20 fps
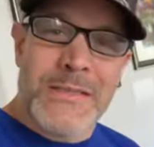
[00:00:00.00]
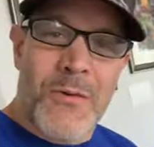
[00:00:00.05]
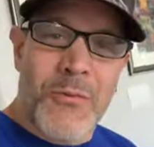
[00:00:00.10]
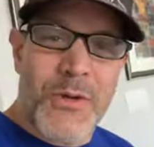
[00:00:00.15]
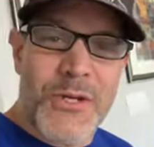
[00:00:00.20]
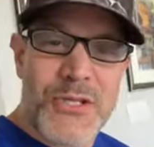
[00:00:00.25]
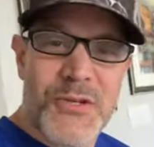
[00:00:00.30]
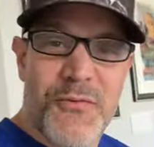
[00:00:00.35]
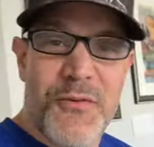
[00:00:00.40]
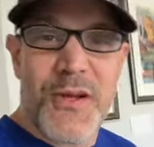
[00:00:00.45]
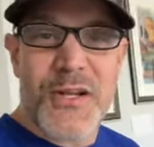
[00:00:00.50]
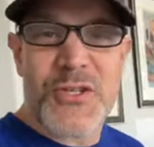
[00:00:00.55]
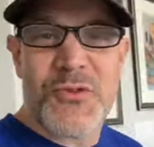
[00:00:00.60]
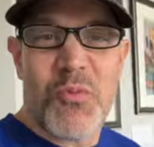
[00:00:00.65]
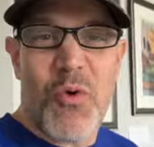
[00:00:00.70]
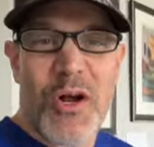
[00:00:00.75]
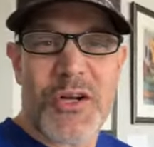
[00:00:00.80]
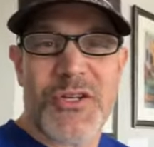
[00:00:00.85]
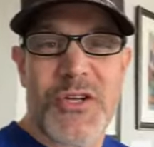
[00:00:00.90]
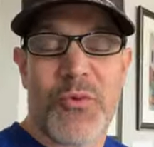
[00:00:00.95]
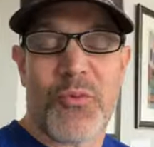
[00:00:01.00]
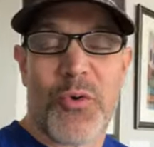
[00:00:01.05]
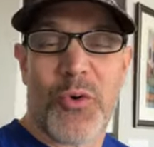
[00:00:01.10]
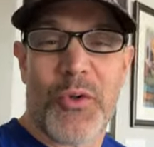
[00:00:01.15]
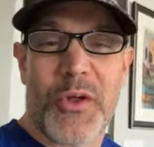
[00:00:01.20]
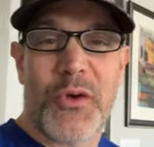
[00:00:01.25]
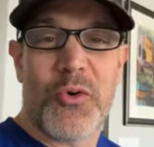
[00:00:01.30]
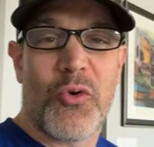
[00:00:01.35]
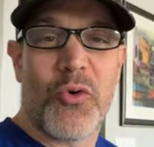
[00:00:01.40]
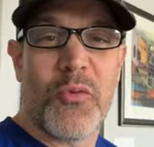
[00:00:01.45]
We just finished watching a
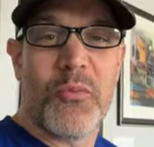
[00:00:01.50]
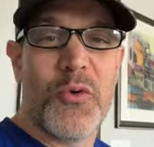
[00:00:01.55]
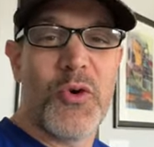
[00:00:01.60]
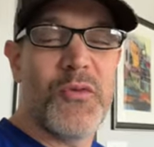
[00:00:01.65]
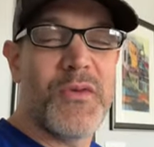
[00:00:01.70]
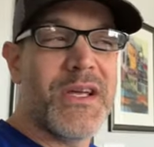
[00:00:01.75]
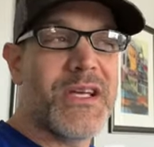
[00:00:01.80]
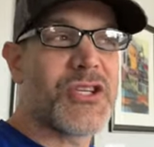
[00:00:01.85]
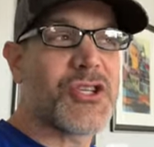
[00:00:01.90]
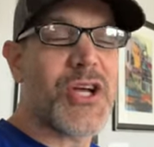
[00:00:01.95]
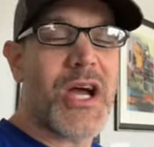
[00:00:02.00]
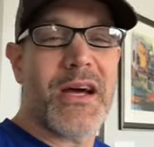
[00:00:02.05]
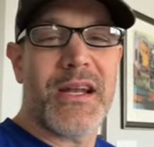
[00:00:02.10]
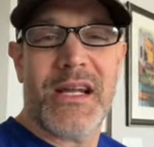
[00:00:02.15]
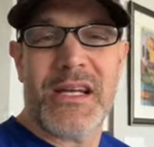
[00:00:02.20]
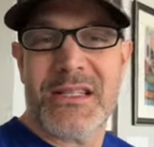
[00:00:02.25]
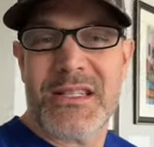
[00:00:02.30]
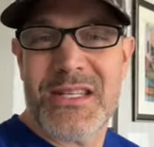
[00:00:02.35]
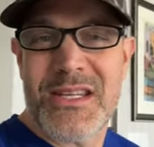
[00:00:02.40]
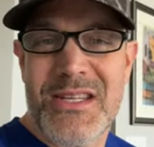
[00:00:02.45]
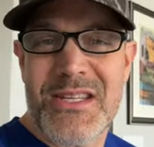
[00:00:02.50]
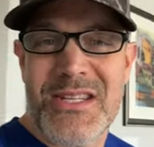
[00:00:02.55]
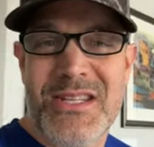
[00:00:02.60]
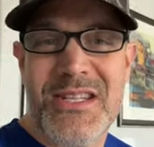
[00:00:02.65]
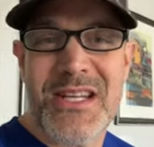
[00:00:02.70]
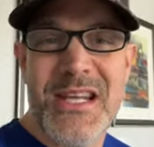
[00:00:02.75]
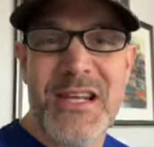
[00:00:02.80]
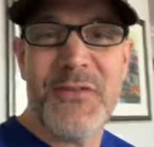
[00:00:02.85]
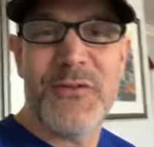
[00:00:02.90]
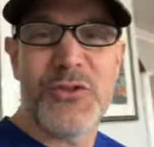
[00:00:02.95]
really cool movie. Shout out to
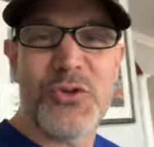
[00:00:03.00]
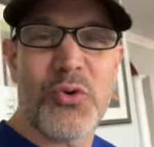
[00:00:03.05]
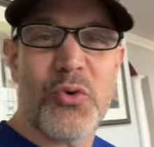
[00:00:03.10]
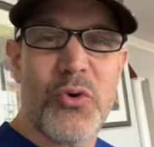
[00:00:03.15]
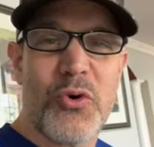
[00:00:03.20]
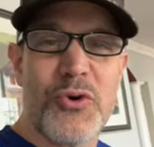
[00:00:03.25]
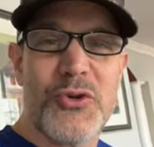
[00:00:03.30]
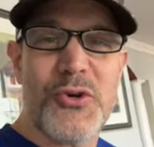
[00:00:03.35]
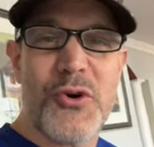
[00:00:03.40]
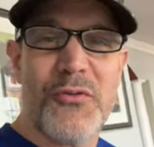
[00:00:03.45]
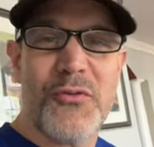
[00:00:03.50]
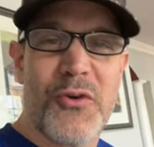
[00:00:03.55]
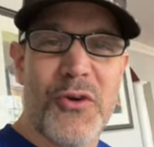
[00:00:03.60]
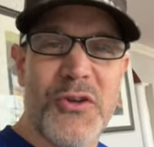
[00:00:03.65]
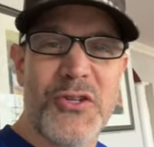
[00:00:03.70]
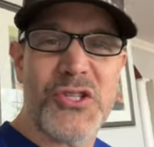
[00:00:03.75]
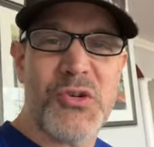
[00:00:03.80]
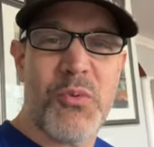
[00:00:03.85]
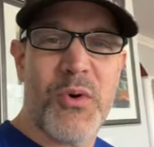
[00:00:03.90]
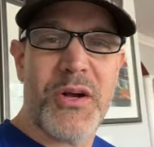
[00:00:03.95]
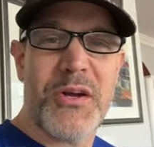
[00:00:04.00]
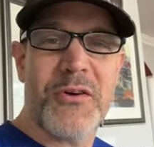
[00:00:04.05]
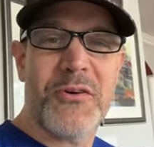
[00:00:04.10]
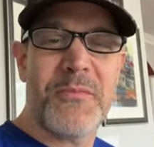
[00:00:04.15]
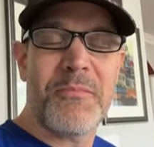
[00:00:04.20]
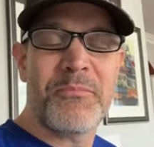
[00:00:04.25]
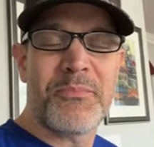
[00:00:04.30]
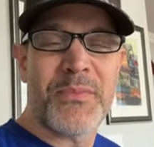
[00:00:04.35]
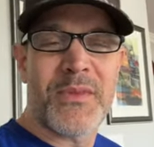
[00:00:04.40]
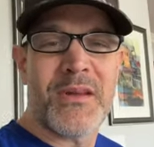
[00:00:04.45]
Steve George over on
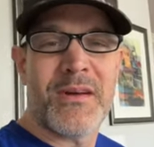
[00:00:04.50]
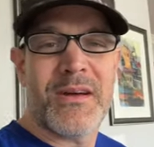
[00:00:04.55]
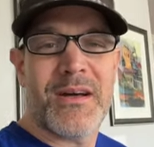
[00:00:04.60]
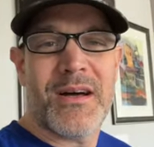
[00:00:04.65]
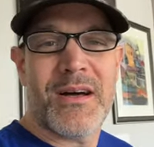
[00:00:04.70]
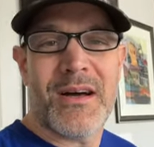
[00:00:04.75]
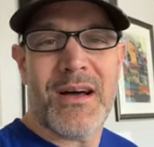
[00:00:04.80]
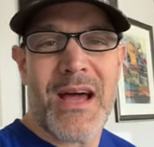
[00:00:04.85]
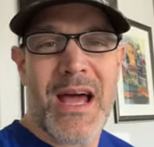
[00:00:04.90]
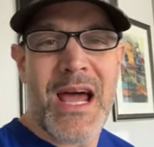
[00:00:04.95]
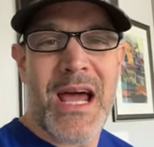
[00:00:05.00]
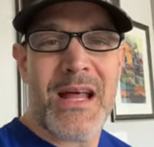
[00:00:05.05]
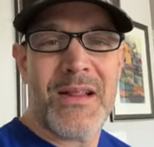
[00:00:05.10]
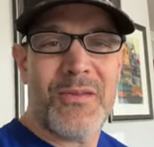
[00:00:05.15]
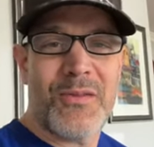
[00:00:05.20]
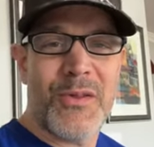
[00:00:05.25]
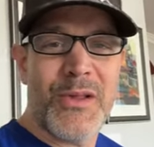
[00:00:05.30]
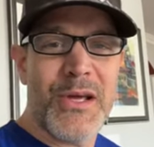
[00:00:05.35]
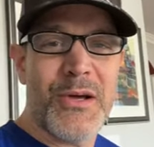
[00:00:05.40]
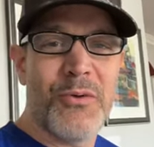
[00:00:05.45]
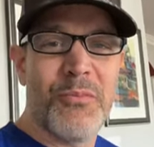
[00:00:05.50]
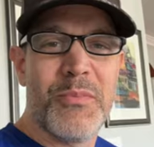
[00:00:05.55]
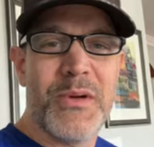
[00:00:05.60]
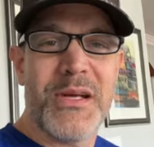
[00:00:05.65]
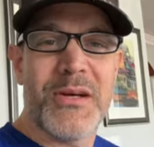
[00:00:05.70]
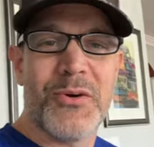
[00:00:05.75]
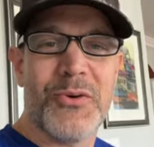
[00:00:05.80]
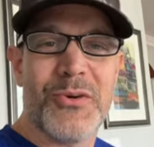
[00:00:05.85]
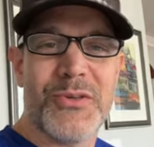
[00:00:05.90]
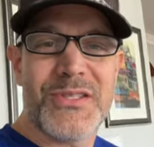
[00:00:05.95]
Twitter. Uh, at Legal
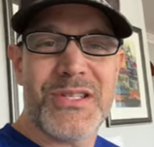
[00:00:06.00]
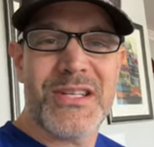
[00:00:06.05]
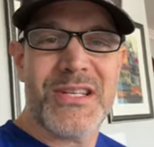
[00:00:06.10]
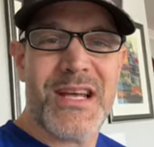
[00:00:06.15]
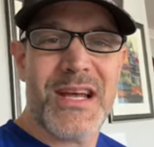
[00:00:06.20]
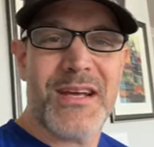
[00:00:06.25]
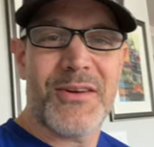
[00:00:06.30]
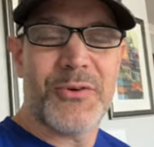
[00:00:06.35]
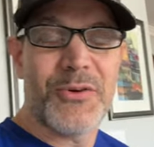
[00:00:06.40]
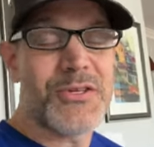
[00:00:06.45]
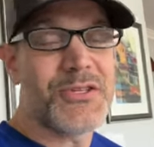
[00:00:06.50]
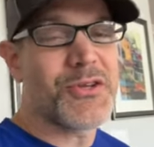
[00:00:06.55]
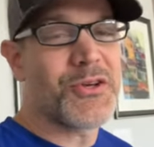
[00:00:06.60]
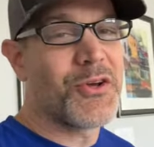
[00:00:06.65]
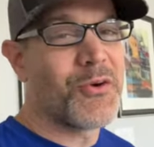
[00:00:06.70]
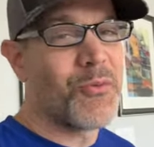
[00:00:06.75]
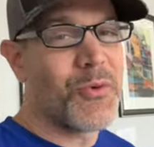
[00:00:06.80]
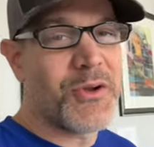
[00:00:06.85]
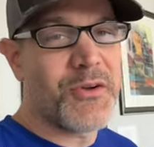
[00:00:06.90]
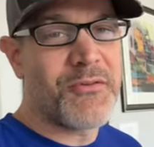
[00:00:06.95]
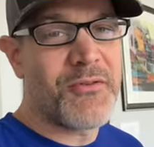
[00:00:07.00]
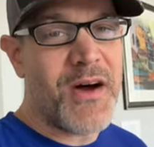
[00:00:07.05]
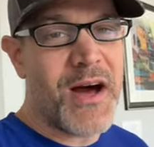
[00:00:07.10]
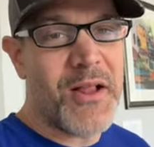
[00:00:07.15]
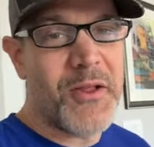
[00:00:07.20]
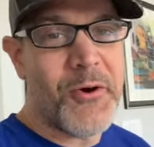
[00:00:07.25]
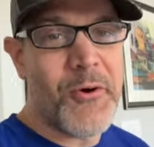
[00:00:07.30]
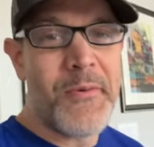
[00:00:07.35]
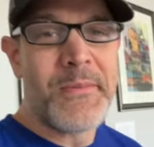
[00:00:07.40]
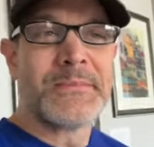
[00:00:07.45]
Beagle is his handle. He's a good one to
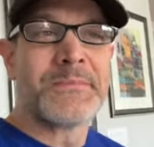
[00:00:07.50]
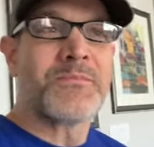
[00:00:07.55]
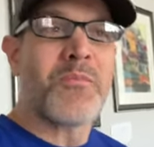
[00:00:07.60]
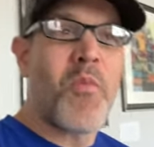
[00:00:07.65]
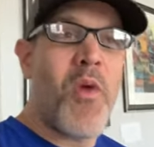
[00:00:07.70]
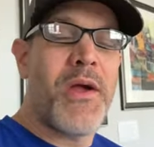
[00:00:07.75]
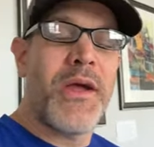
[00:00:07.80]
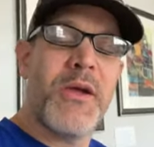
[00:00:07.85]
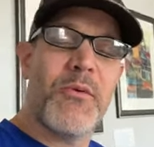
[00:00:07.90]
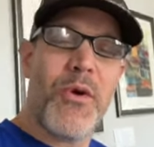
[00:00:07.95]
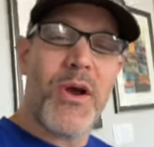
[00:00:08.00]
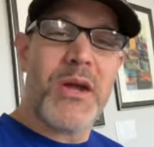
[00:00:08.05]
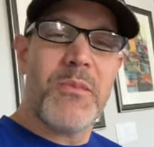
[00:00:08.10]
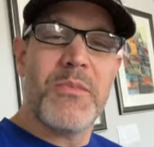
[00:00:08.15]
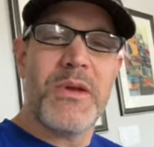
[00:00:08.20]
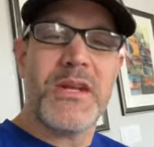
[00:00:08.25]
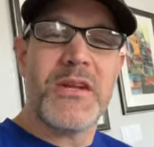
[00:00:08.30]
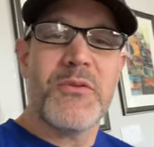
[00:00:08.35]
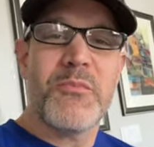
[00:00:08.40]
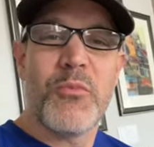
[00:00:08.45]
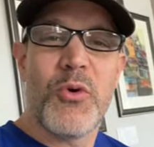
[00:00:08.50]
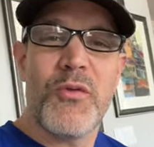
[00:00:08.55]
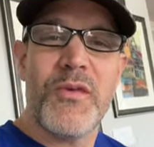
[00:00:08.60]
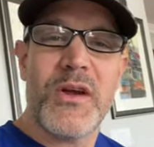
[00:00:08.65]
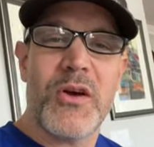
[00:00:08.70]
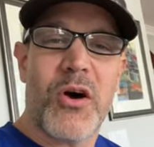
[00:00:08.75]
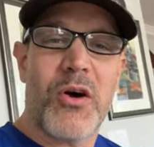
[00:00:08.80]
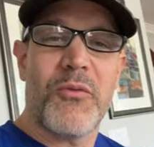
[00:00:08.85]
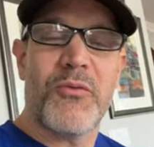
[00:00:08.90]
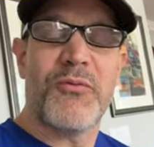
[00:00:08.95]
follow. He recommended a movie
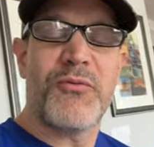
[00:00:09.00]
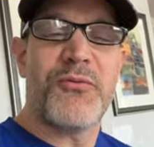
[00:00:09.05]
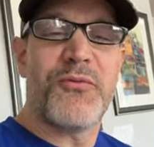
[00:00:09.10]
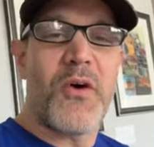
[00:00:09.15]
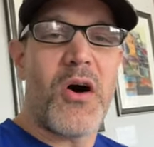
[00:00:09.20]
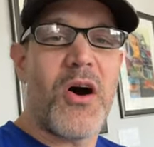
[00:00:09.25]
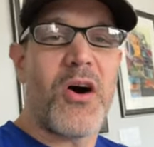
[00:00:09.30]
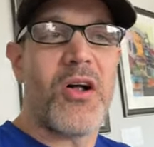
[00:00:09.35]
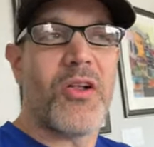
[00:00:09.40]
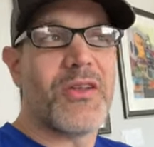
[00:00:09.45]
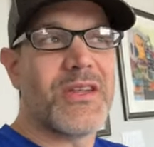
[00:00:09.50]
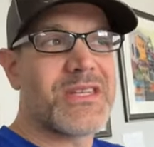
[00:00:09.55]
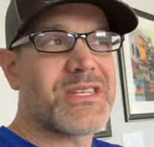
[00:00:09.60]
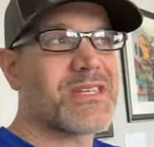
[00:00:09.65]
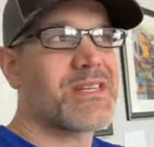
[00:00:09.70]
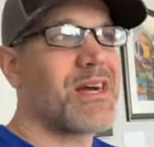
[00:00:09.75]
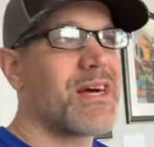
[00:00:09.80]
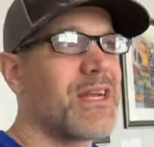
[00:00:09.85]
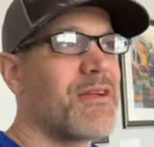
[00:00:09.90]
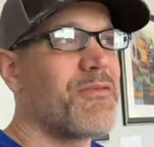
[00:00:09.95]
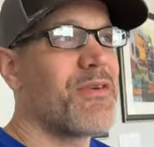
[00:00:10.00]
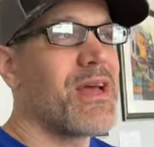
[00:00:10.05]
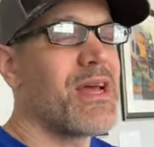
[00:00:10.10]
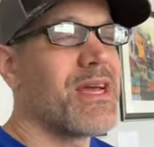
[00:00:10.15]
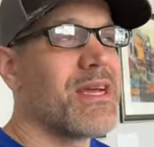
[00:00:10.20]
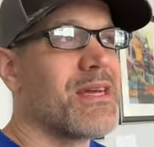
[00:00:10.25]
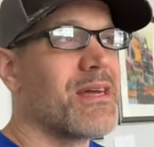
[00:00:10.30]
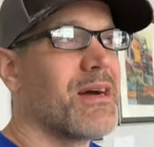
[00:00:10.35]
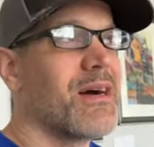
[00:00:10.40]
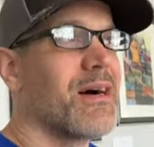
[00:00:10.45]
called Fall. It's kind of
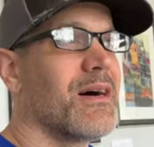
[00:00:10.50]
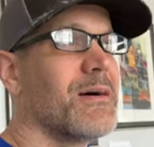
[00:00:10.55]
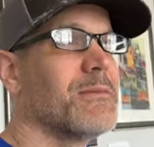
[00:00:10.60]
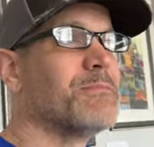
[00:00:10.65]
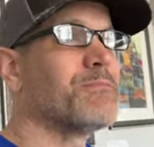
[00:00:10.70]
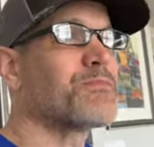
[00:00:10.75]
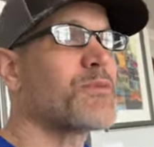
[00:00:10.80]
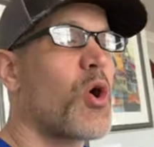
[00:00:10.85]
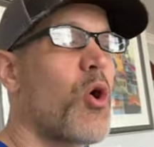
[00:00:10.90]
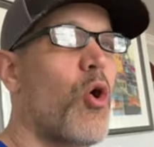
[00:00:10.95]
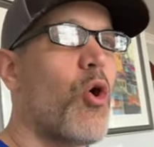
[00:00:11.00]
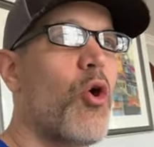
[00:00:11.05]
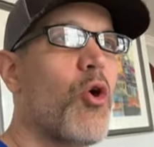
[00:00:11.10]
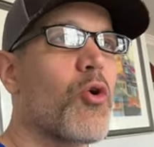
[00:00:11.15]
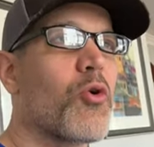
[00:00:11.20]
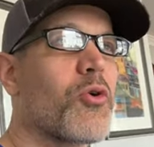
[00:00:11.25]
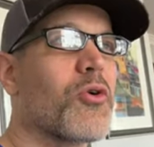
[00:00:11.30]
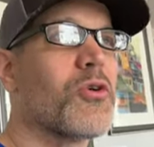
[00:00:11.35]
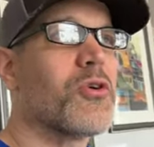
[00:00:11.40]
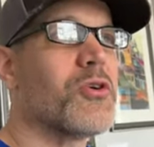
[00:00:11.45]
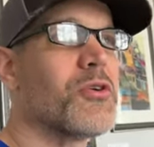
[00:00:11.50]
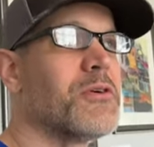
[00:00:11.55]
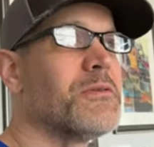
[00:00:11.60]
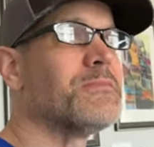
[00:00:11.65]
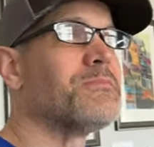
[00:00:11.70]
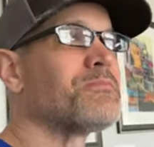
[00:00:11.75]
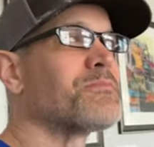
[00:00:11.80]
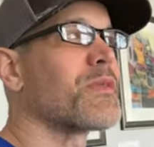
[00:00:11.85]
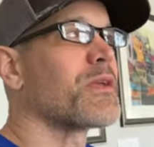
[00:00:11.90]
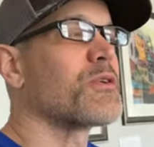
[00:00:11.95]
a uh,
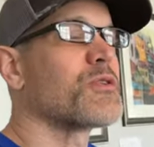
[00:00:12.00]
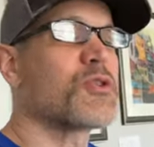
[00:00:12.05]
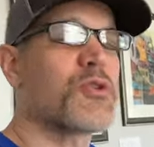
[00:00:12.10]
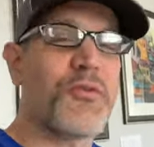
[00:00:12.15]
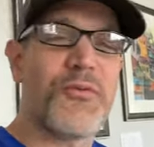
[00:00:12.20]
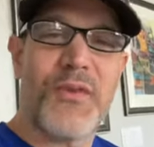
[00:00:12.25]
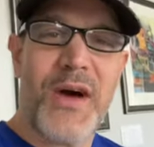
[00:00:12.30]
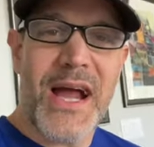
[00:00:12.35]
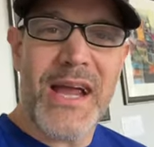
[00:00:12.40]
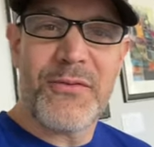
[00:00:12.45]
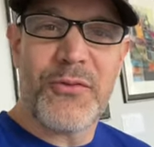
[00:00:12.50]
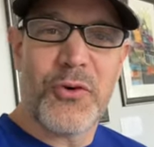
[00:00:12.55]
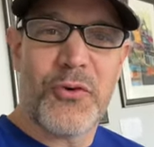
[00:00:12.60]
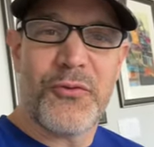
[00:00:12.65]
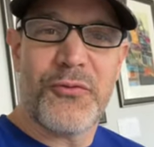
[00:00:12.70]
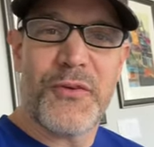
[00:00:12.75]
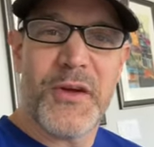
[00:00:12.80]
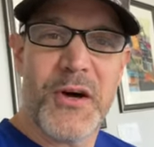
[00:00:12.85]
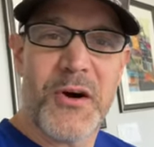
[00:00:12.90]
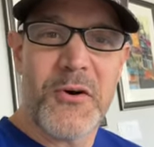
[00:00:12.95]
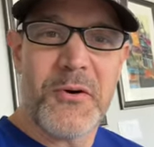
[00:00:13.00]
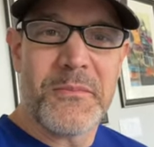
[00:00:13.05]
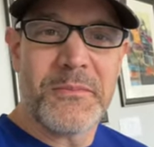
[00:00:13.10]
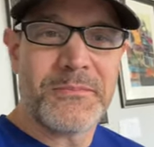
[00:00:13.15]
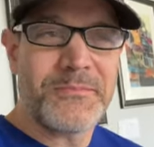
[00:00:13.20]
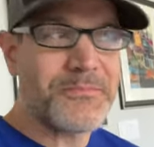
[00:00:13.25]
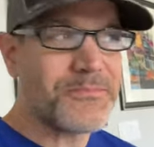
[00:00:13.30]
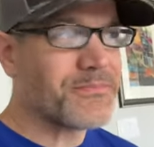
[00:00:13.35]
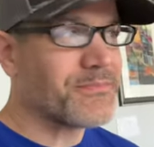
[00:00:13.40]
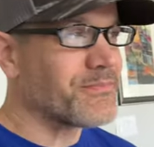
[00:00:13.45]
horror survival
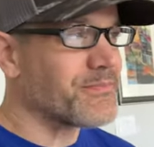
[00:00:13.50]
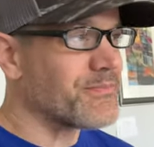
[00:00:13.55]
film.